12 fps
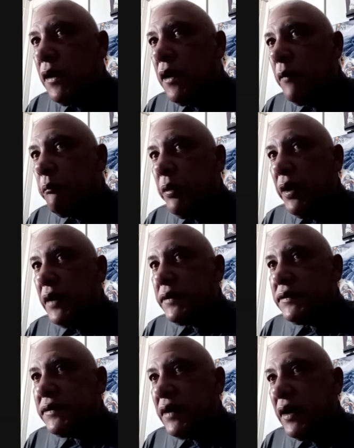But
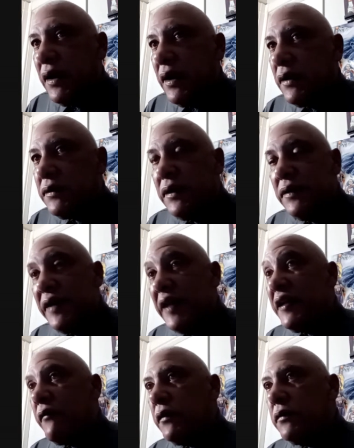they
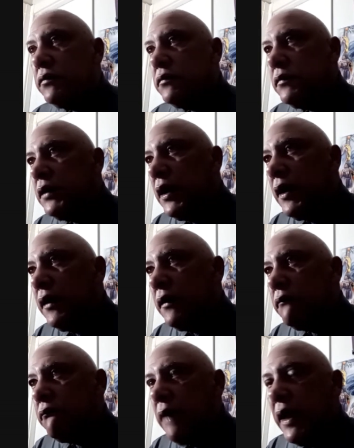never
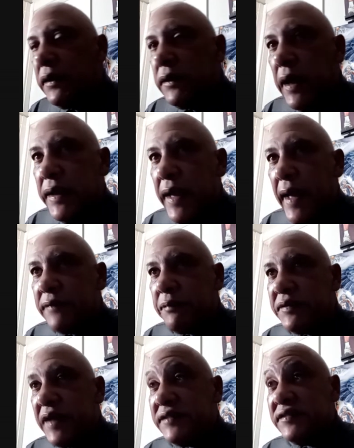met any
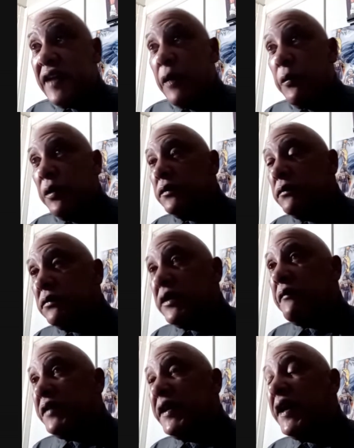expectations that were
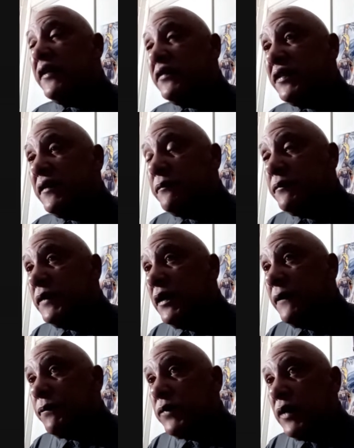levied against them.
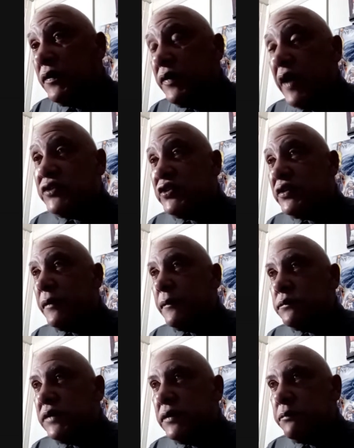They should
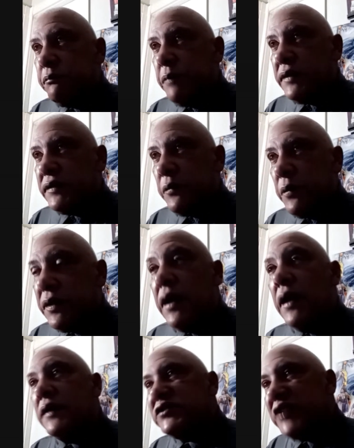have did better than with
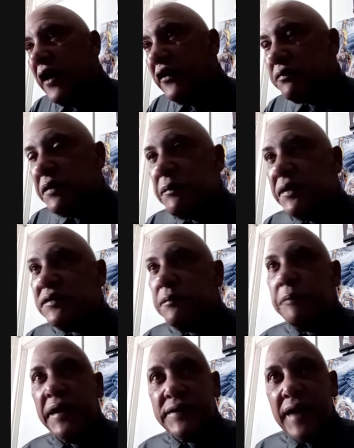Charles Smith missed a
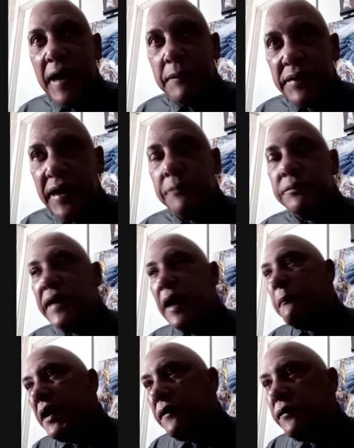big time layup that
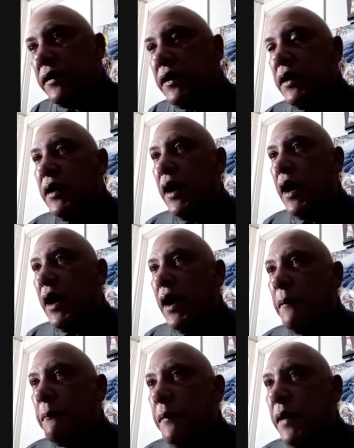might have
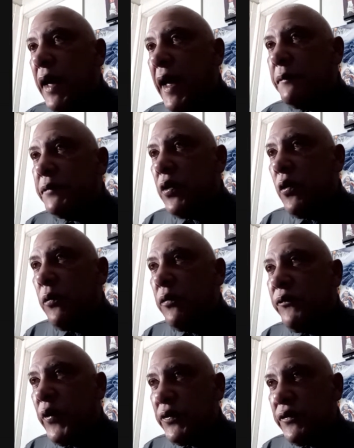had him go
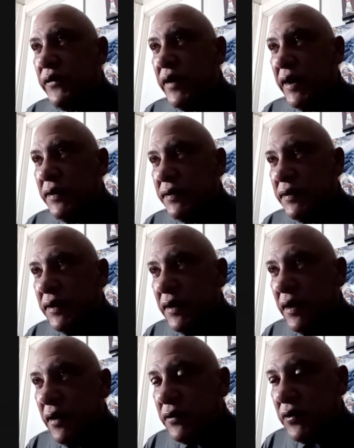further in
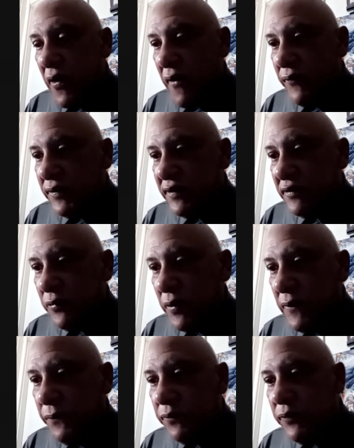the conference as well.